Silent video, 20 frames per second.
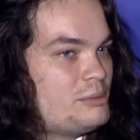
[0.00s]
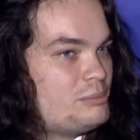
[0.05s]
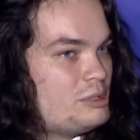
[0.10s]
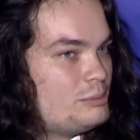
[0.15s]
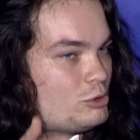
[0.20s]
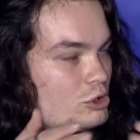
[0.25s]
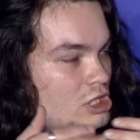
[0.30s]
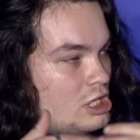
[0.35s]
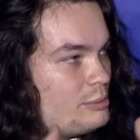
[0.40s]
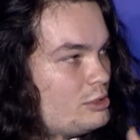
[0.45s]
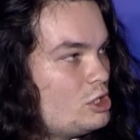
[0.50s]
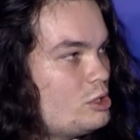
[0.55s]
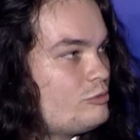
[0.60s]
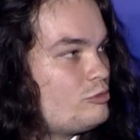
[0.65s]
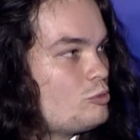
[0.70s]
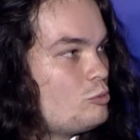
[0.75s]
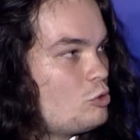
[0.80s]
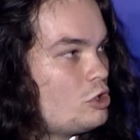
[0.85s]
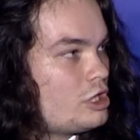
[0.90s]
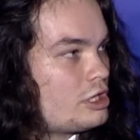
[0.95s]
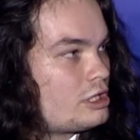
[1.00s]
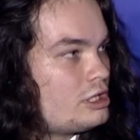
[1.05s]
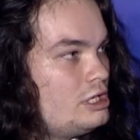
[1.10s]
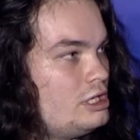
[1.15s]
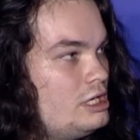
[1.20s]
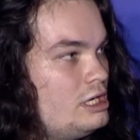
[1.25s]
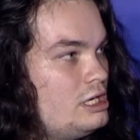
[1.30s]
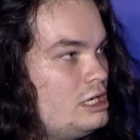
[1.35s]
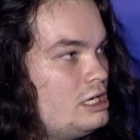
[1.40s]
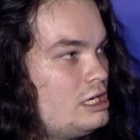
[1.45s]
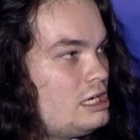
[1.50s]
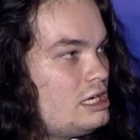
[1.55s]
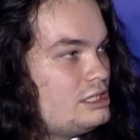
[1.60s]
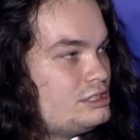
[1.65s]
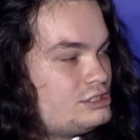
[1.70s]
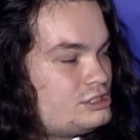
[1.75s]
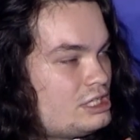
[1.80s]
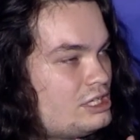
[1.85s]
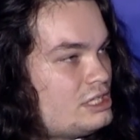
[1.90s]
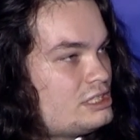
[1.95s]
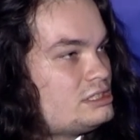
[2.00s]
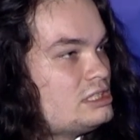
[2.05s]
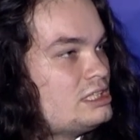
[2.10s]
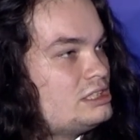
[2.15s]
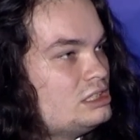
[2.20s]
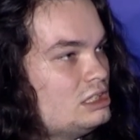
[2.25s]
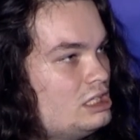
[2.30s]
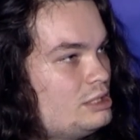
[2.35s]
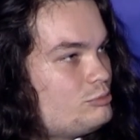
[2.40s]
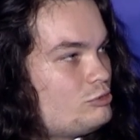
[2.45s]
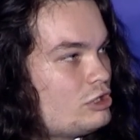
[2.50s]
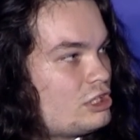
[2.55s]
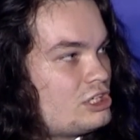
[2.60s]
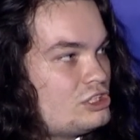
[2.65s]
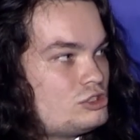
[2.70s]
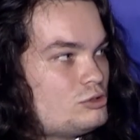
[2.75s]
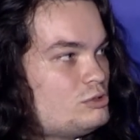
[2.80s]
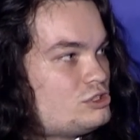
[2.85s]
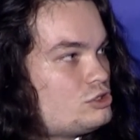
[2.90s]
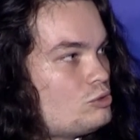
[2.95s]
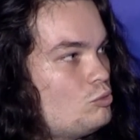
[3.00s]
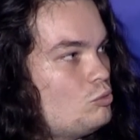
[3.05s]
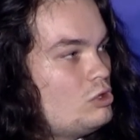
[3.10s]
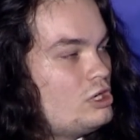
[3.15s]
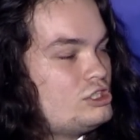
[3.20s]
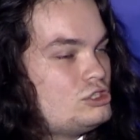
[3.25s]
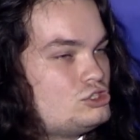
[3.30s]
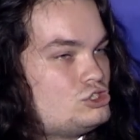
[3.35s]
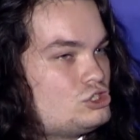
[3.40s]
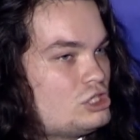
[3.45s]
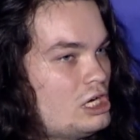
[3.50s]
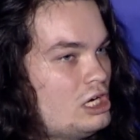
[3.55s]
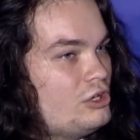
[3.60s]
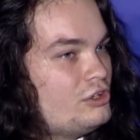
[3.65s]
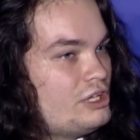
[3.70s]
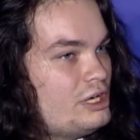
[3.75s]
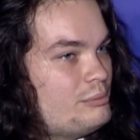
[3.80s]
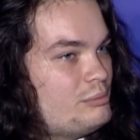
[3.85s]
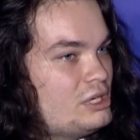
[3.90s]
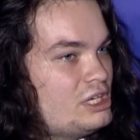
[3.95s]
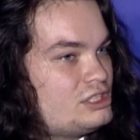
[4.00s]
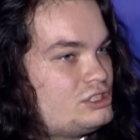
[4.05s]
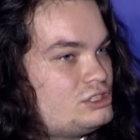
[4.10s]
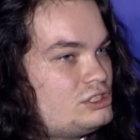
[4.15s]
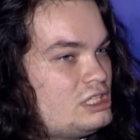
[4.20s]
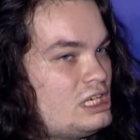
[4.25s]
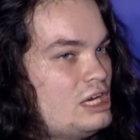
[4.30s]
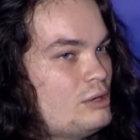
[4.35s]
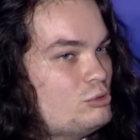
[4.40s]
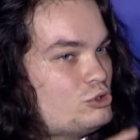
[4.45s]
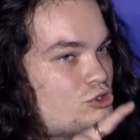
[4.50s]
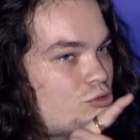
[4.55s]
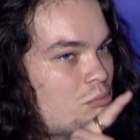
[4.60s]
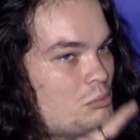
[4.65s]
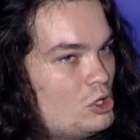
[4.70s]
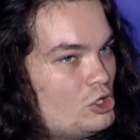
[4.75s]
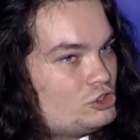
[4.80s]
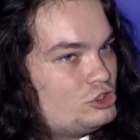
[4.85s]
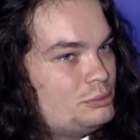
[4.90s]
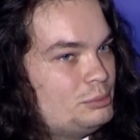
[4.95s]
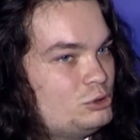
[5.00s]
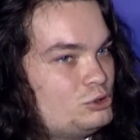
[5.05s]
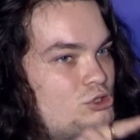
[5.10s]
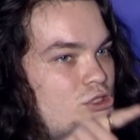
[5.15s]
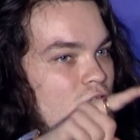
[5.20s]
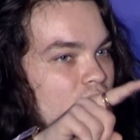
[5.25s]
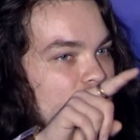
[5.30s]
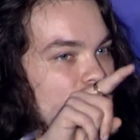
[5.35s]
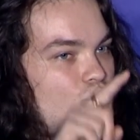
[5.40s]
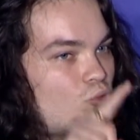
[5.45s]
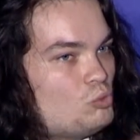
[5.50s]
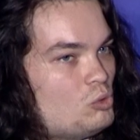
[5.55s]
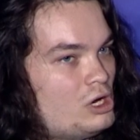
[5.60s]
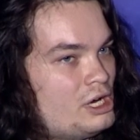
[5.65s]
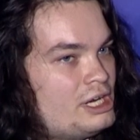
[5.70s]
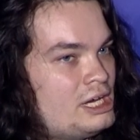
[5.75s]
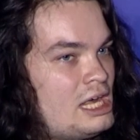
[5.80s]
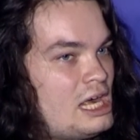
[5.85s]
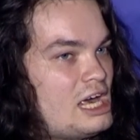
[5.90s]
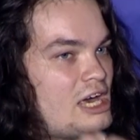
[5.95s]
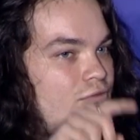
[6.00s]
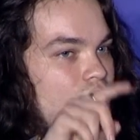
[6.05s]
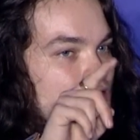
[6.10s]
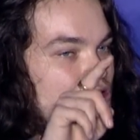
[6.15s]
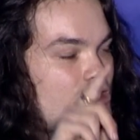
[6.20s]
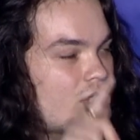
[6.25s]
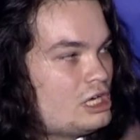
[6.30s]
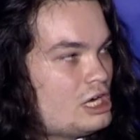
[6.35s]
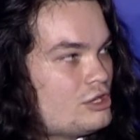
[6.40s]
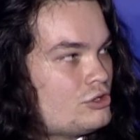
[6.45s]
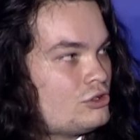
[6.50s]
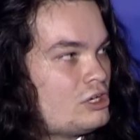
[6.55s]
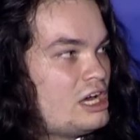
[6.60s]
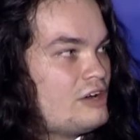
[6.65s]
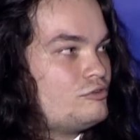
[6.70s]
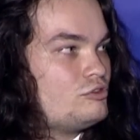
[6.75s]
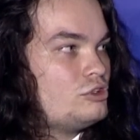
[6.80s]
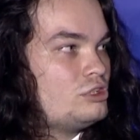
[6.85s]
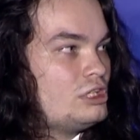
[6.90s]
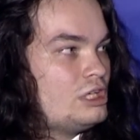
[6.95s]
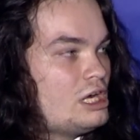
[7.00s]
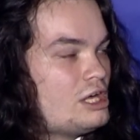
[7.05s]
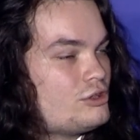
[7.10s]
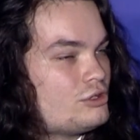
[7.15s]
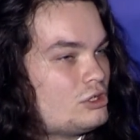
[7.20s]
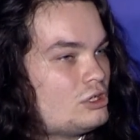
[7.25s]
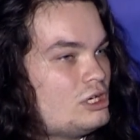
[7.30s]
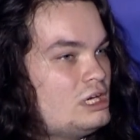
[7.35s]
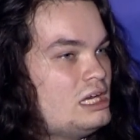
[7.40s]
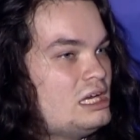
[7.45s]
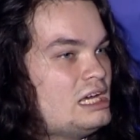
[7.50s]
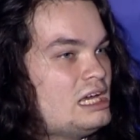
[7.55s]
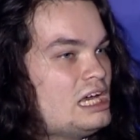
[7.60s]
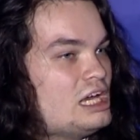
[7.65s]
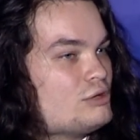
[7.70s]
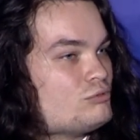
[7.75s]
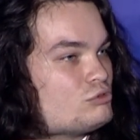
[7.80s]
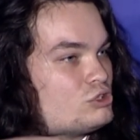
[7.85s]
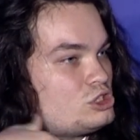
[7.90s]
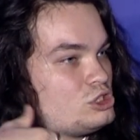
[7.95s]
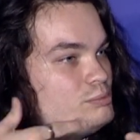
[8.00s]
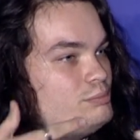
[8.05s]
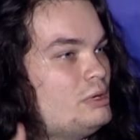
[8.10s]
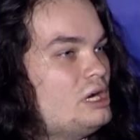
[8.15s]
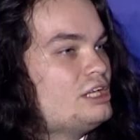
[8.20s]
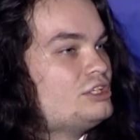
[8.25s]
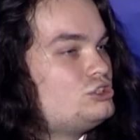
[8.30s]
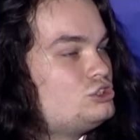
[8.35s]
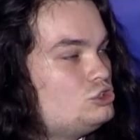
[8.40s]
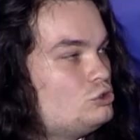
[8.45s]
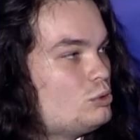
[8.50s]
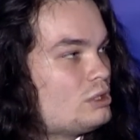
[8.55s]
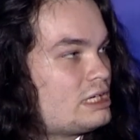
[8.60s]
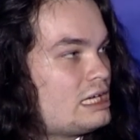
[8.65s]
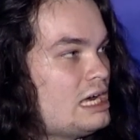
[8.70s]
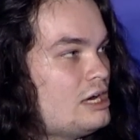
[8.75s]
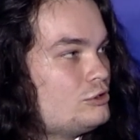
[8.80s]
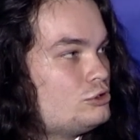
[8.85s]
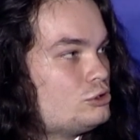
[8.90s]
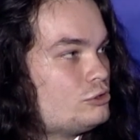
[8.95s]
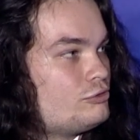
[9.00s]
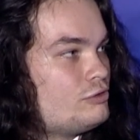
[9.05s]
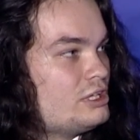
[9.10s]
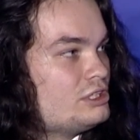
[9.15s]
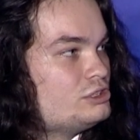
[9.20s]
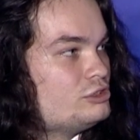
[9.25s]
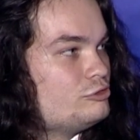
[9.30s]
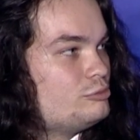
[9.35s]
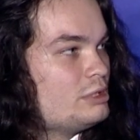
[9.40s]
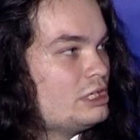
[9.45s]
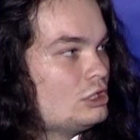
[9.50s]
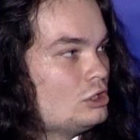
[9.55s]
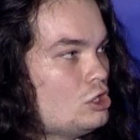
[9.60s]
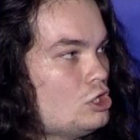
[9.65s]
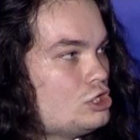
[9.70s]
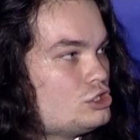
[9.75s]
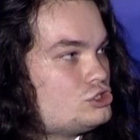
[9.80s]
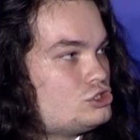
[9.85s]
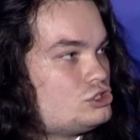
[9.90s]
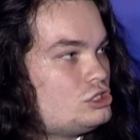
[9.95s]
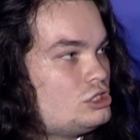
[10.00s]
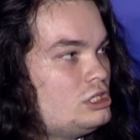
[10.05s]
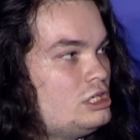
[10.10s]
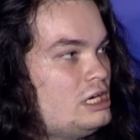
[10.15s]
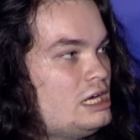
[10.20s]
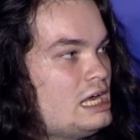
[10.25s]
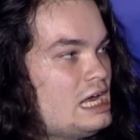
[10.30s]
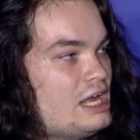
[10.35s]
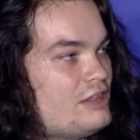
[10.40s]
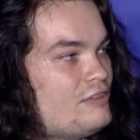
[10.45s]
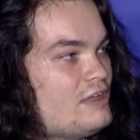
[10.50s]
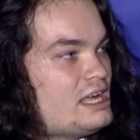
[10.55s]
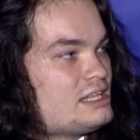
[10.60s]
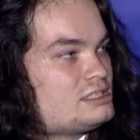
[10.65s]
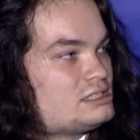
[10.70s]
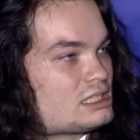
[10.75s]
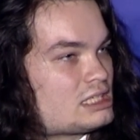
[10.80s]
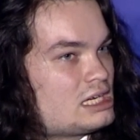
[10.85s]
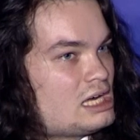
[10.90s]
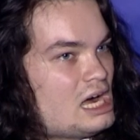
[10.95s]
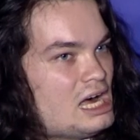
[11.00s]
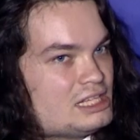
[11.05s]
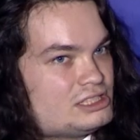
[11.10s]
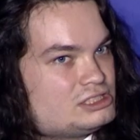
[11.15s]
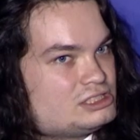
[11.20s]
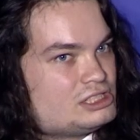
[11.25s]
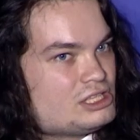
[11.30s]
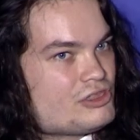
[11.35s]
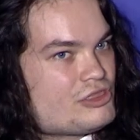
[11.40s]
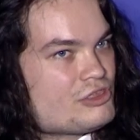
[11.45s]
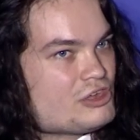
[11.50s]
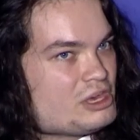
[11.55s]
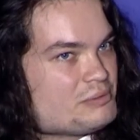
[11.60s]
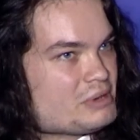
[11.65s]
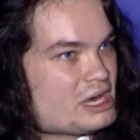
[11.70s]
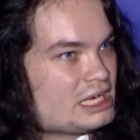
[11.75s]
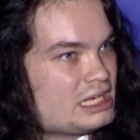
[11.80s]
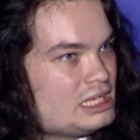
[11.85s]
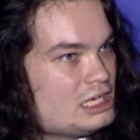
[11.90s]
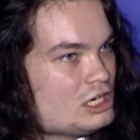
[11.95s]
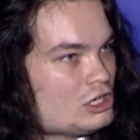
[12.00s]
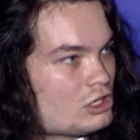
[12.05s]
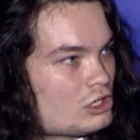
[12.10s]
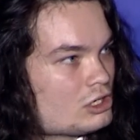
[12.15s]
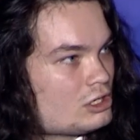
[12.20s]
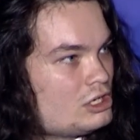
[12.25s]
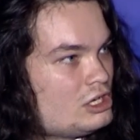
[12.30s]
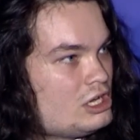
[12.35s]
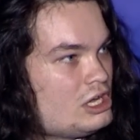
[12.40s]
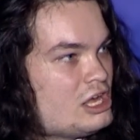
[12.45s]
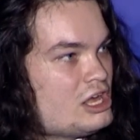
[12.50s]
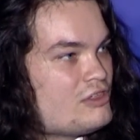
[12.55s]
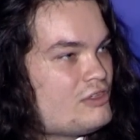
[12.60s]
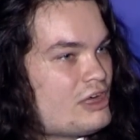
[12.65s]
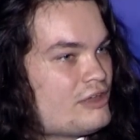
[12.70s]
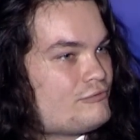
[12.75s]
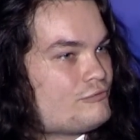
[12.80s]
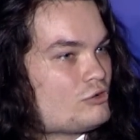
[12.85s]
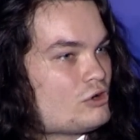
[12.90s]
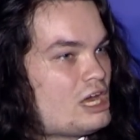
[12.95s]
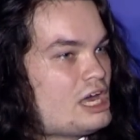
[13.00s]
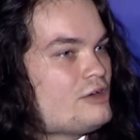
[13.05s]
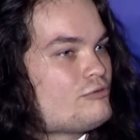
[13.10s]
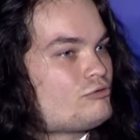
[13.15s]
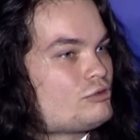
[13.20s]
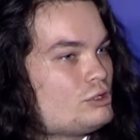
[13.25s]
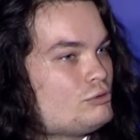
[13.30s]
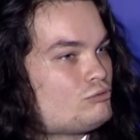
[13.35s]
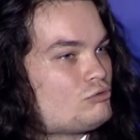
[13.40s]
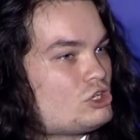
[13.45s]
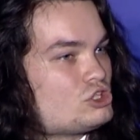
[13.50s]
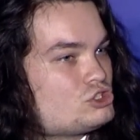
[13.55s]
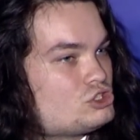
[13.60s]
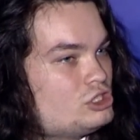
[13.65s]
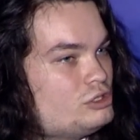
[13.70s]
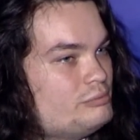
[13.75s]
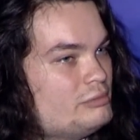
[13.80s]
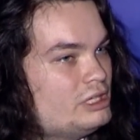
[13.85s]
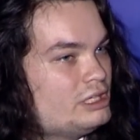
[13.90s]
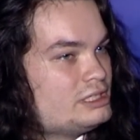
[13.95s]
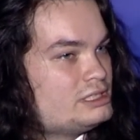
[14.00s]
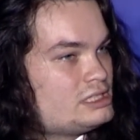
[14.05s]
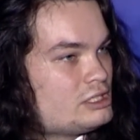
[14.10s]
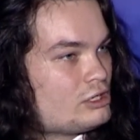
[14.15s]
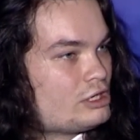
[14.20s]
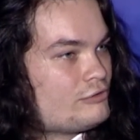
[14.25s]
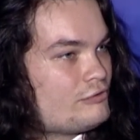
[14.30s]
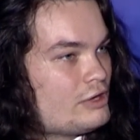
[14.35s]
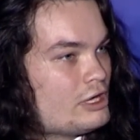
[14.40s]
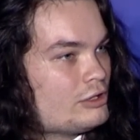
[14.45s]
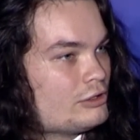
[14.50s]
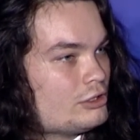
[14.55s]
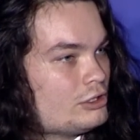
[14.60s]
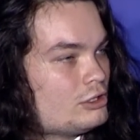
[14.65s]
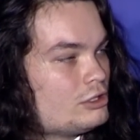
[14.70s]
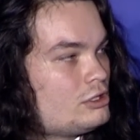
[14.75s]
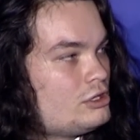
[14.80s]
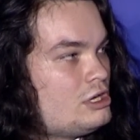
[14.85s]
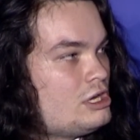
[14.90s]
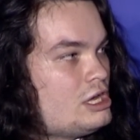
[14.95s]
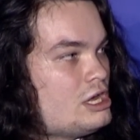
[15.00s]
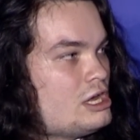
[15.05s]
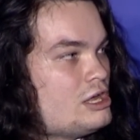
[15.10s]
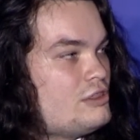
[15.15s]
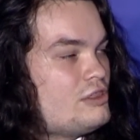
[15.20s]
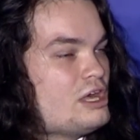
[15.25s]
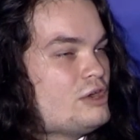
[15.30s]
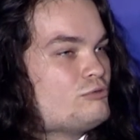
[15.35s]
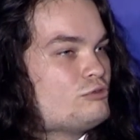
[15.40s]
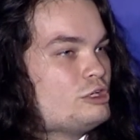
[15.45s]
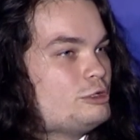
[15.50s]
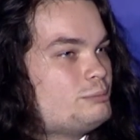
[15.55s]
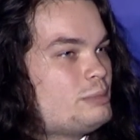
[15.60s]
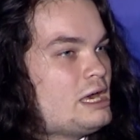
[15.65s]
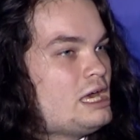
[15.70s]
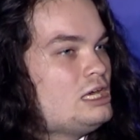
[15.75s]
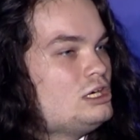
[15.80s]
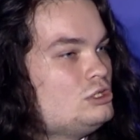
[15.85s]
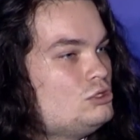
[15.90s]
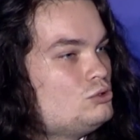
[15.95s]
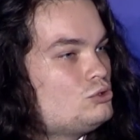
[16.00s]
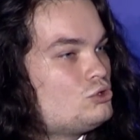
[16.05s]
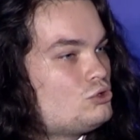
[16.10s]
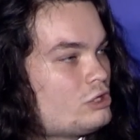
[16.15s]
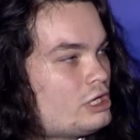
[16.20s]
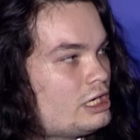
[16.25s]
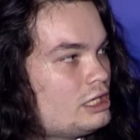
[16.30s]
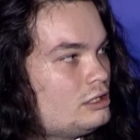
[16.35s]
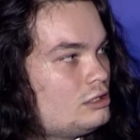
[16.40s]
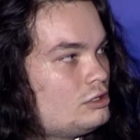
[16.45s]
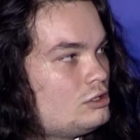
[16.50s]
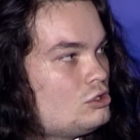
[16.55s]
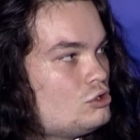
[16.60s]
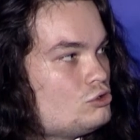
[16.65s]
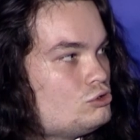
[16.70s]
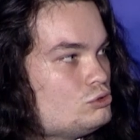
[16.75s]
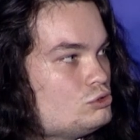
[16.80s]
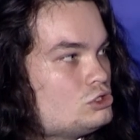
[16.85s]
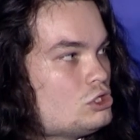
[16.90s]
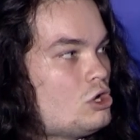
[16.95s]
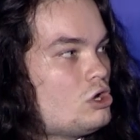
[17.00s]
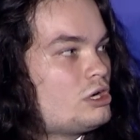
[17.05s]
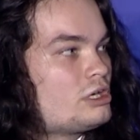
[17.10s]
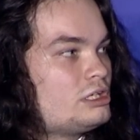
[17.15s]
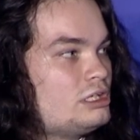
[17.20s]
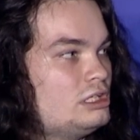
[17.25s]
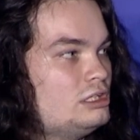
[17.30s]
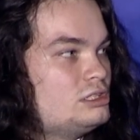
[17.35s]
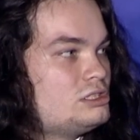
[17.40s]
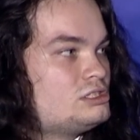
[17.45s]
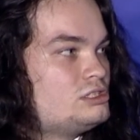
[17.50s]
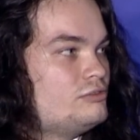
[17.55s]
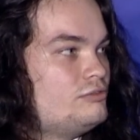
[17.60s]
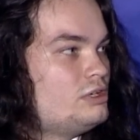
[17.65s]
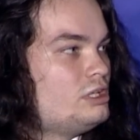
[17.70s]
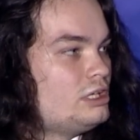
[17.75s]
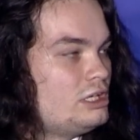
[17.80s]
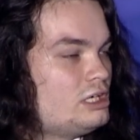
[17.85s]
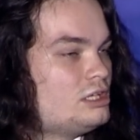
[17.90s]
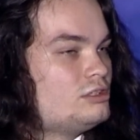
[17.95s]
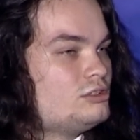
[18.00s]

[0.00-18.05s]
People are coming home from work, and say that's not deliberate, because it wasn't one shell that missed. It was multiple shells, one after the other, in response to a counteroffensive being launched. And that's a constant theme I hear, that for every Russian military failure, they repay Ukraine through targeting the civilians.